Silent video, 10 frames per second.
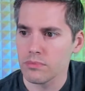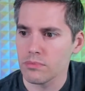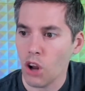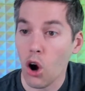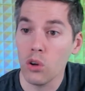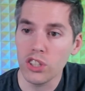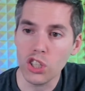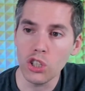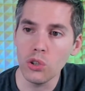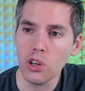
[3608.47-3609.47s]
Oh, this is
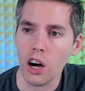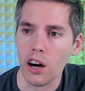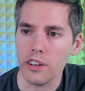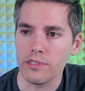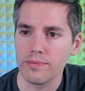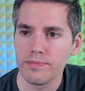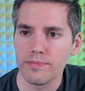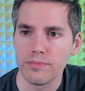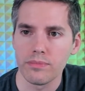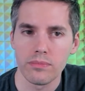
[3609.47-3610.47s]
a new card.
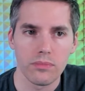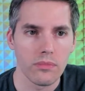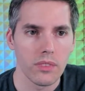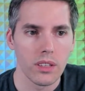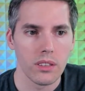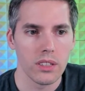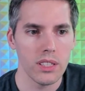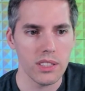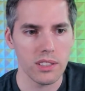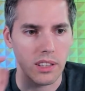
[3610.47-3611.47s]

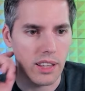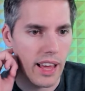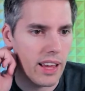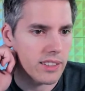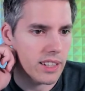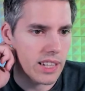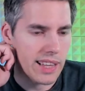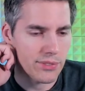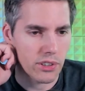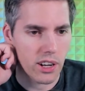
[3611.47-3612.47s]
This is a land that
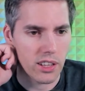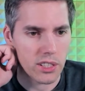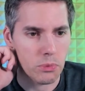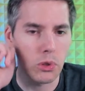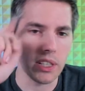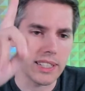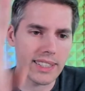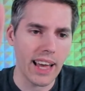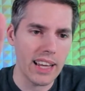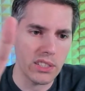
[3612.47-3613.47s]
taps for a colorless, but you can
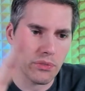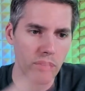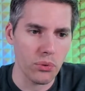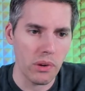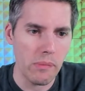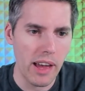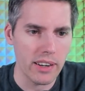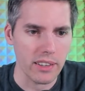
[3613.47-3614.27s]
disguise it for 3 mana.